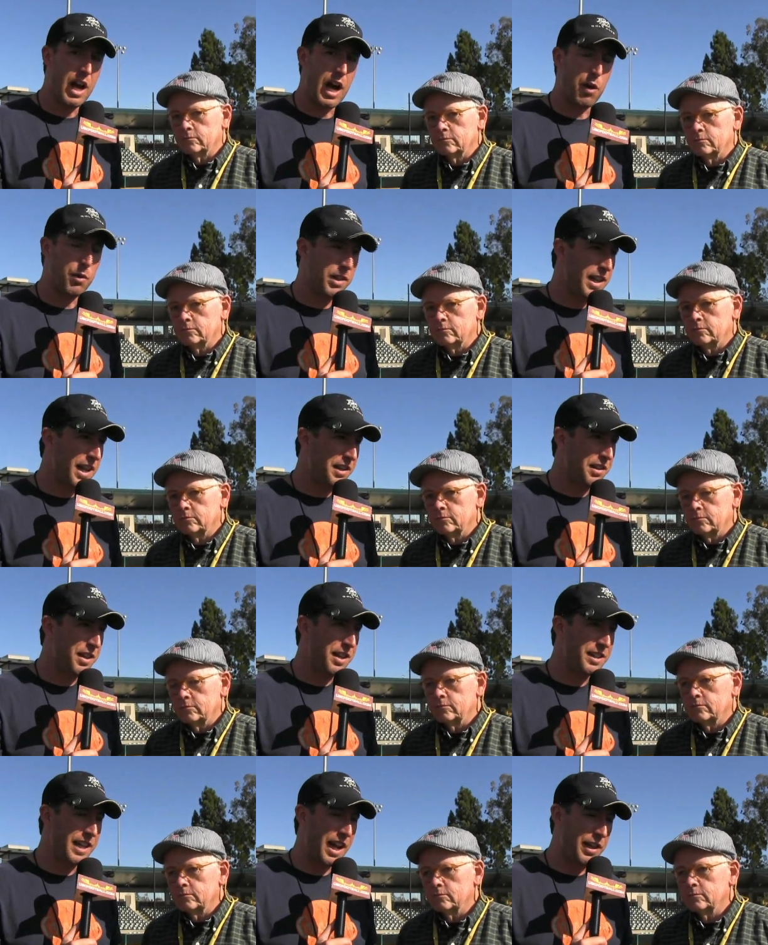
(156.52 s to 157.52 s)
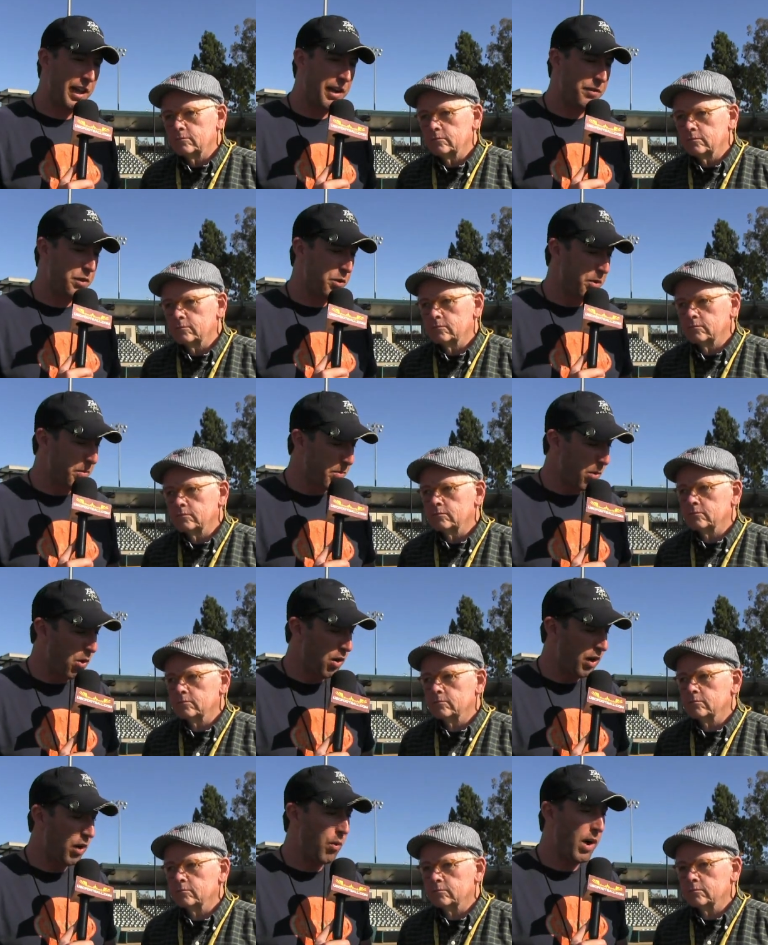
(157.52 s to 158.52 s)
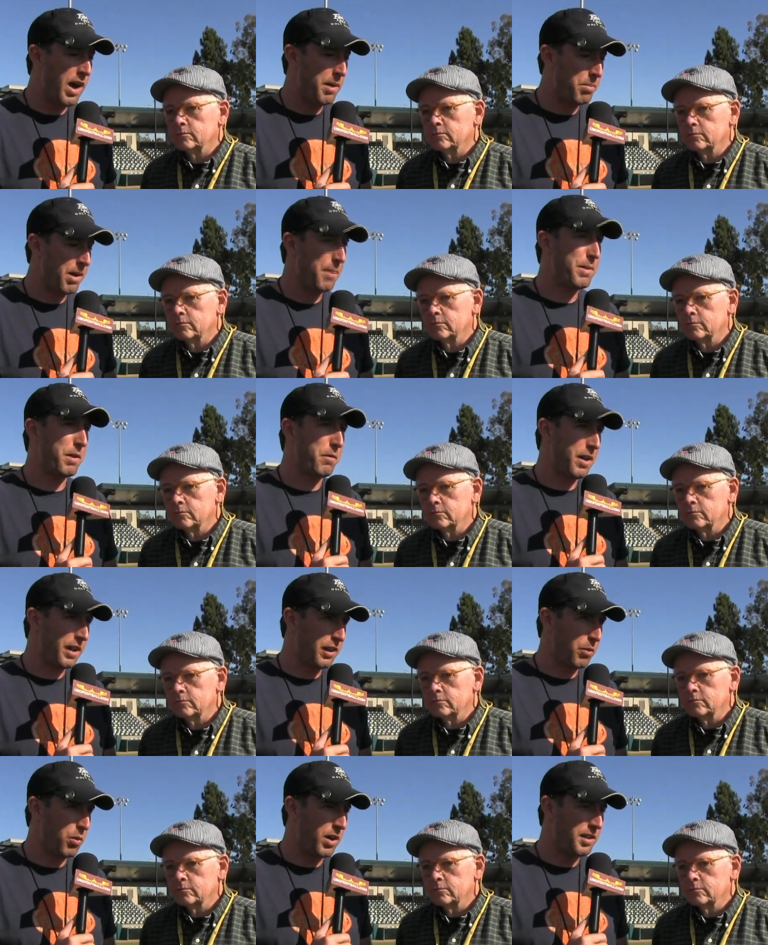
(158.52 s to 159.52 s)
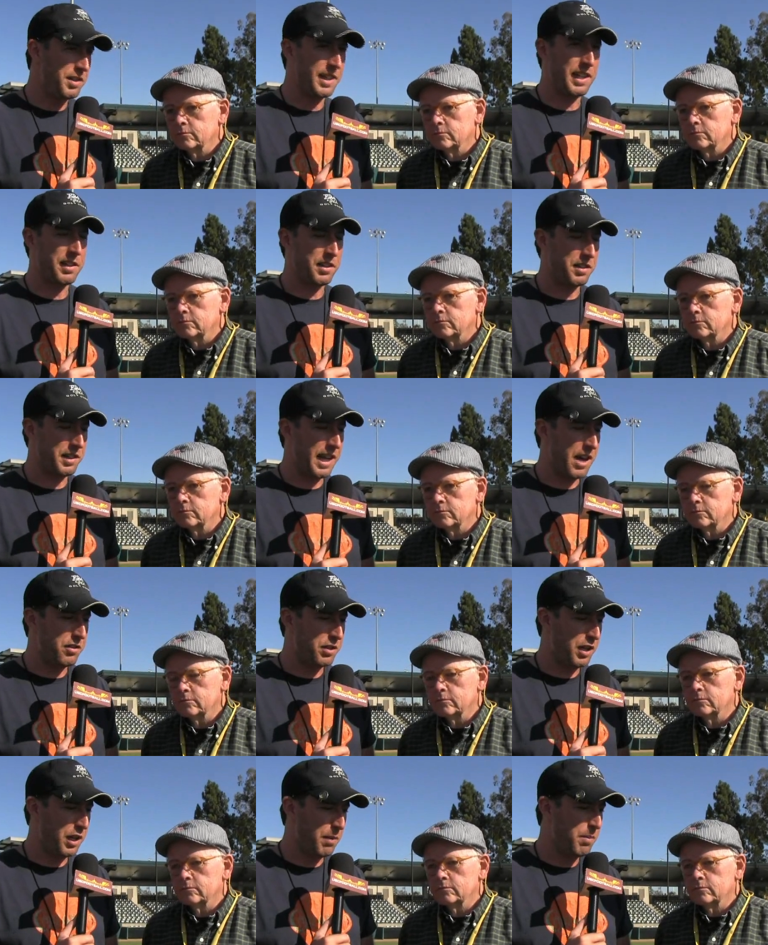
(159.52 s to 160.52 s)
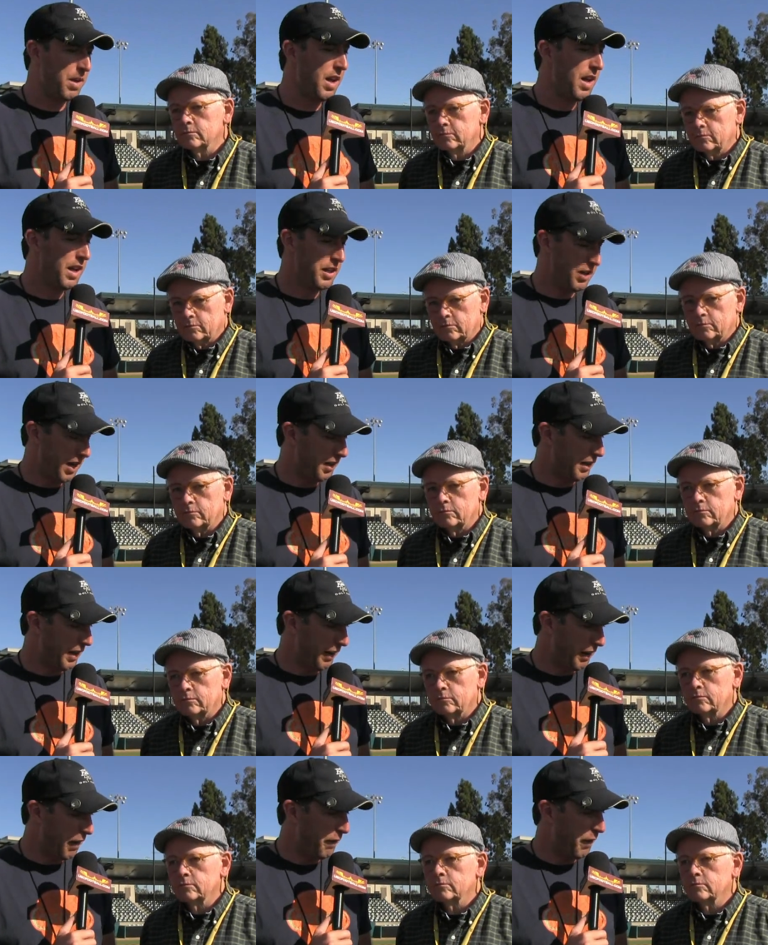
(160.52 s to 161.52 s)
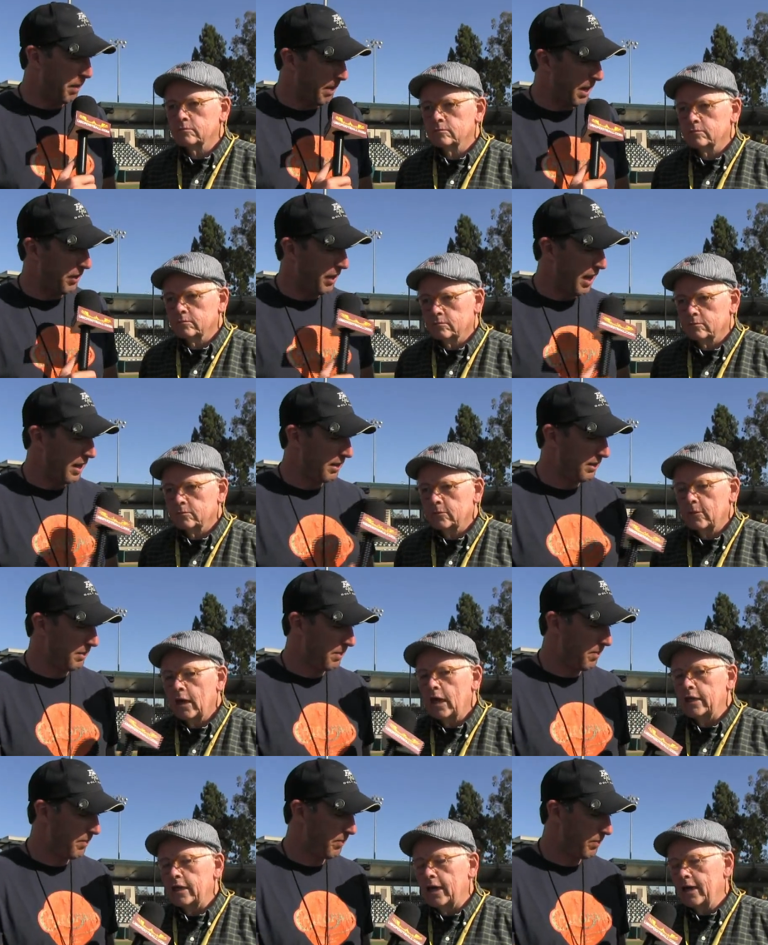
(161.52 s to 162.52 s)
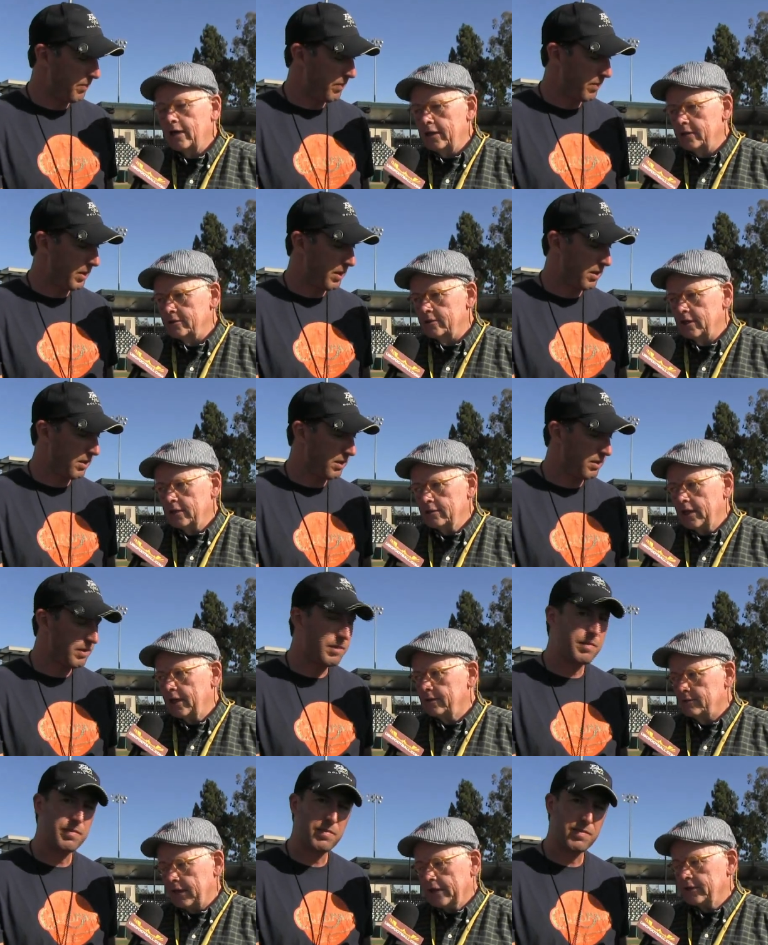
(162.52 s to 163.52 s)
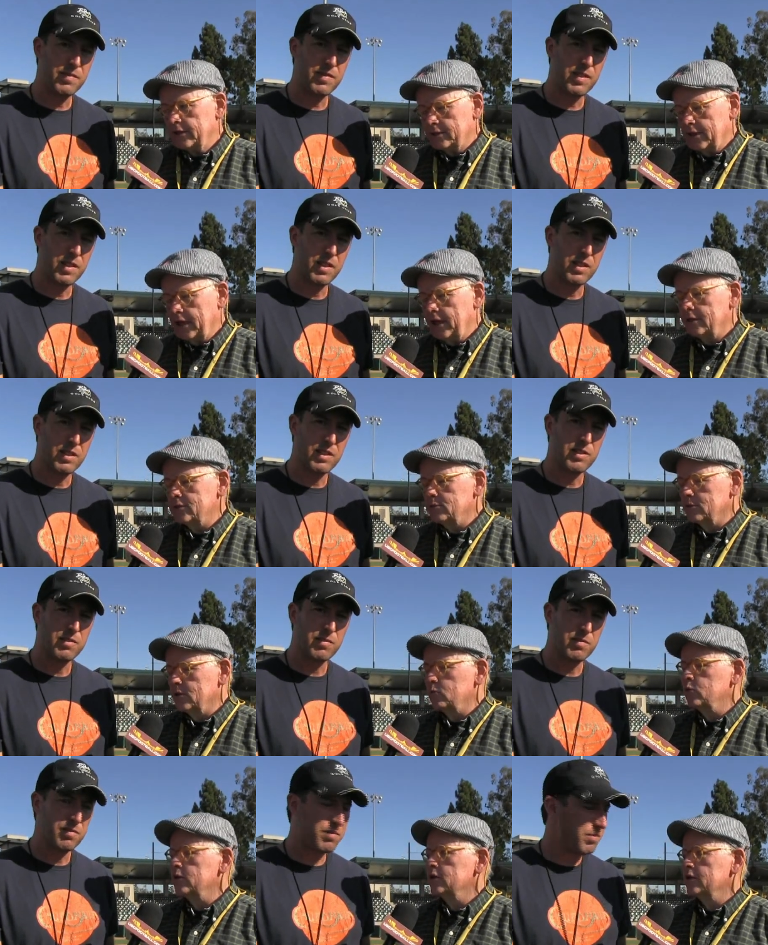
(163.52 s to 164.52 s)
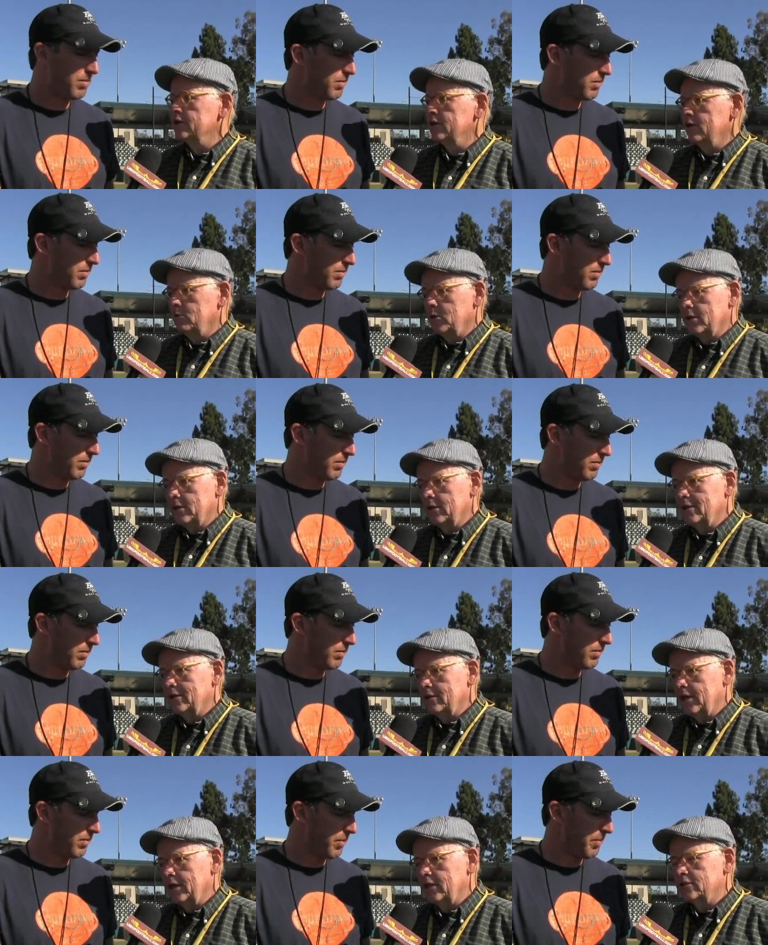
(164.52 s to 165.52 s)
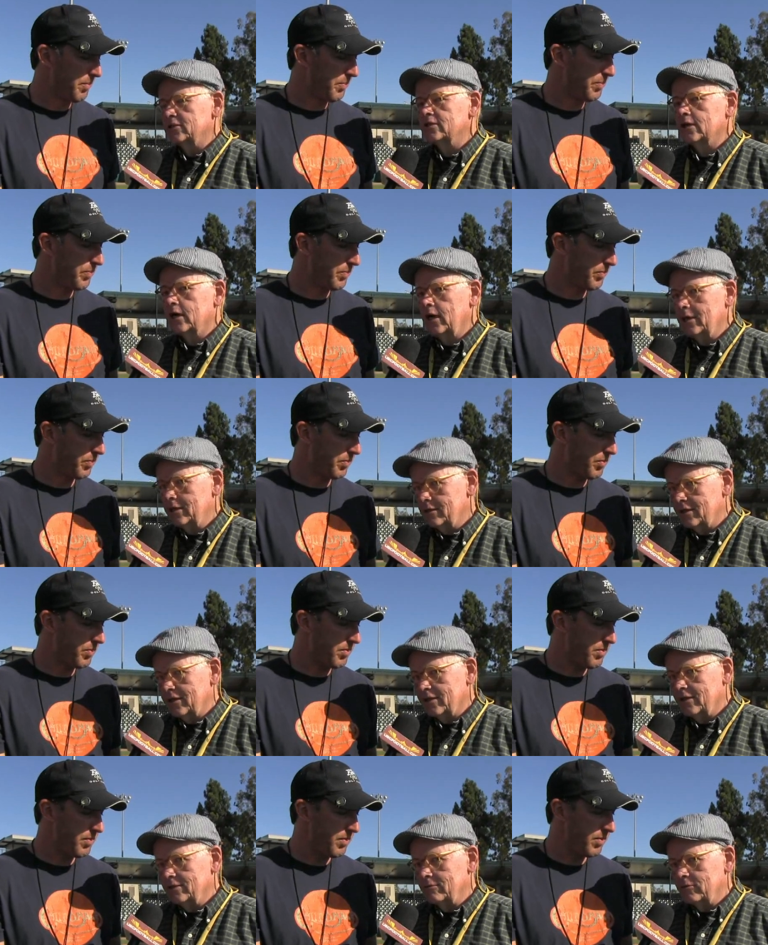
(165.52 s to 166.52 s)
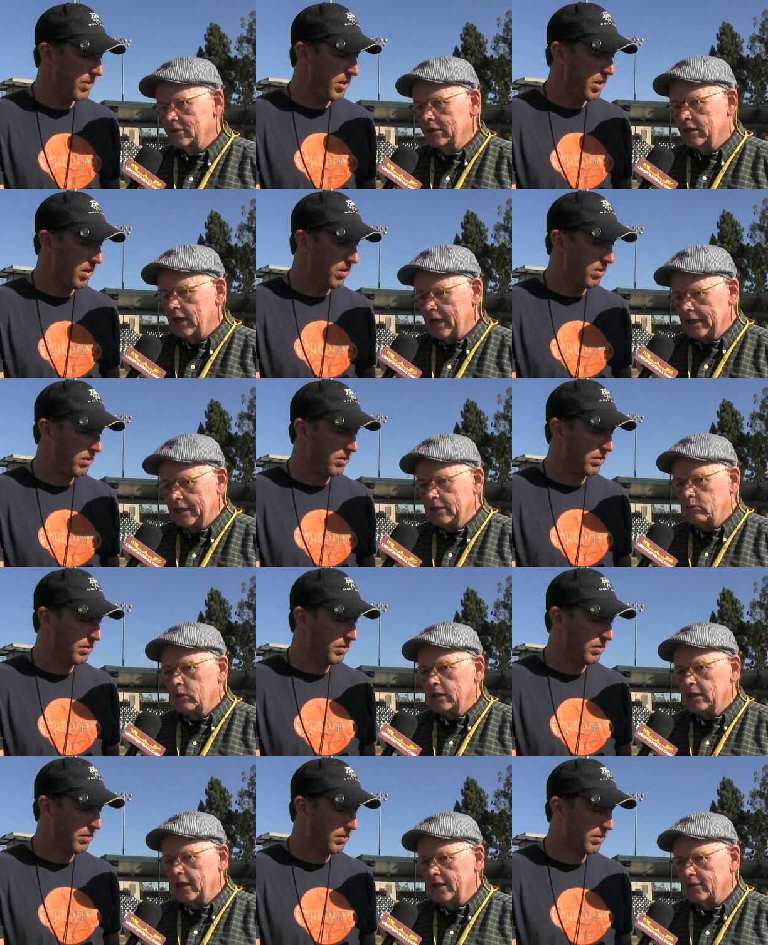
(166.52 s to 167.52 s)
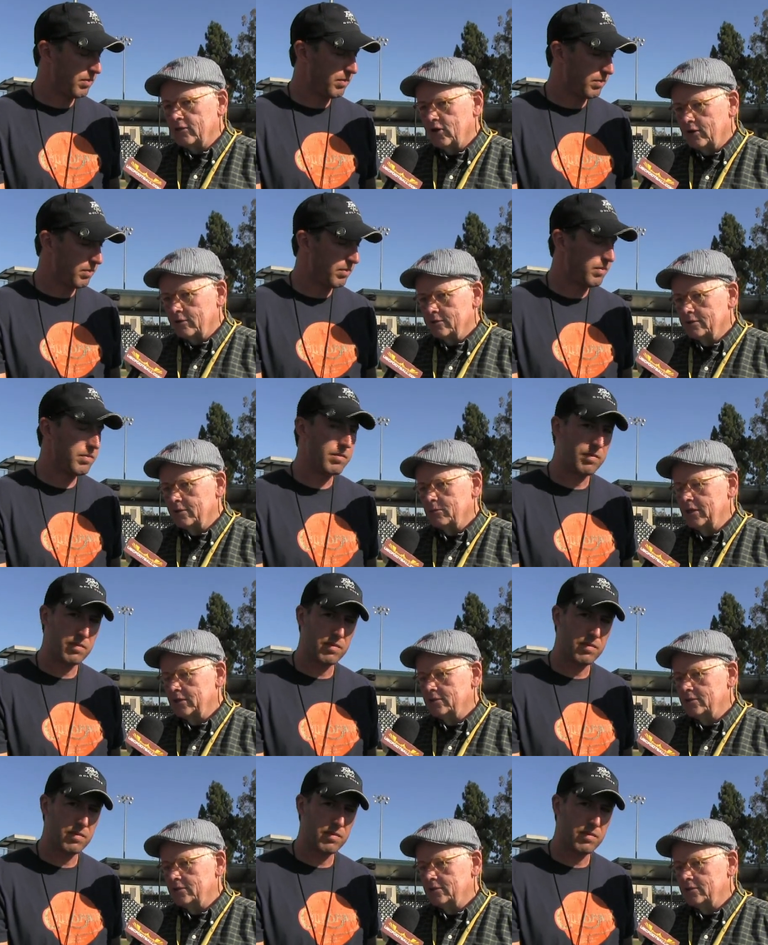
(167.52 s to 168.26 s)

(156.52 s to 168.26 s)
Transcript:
Speaker 1: Uh, one last thing, Dan. They are doing more Hawaii prep. They're running the ones against the scout team. Yes, Lane Kiffin about that.
Speaker 2: Yeah, and, and Lane, I think the answer was a really good one. And, and it's the kind of thing that you like it when Lane learns. I mean,